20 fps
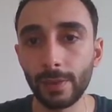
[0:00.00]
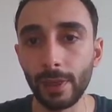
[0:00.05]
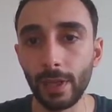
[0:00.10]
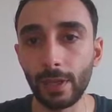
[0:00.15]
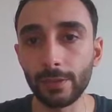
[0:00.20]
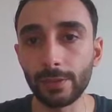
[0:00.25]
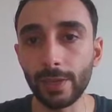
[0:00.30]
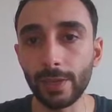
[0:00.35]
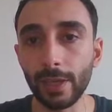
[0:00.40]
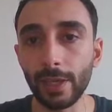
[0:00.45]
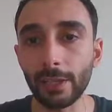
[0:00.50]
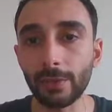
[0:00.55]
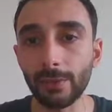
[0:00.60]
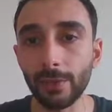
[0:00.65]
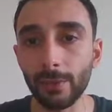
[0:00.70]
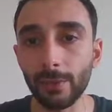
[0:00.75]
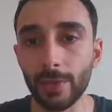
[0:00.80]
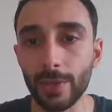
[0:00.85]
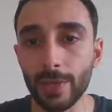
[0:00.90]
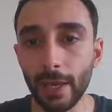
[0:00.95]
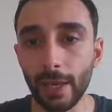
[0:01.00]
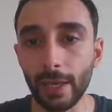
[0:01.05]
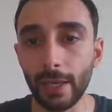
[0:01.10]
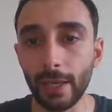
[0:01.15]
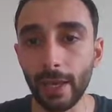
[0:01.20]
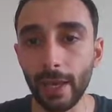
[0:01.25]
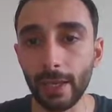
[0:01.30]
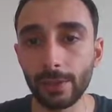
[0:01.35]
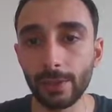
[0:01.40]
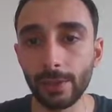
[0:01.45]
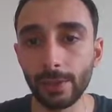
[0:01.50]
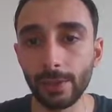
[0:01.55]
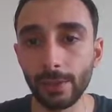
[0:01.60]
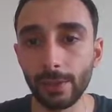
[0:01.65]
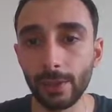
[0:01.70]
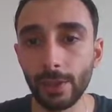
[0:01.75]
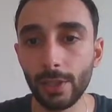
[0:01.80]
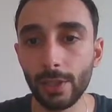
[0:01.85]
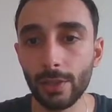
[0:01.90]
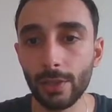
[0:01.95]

I'll take it from the second candle.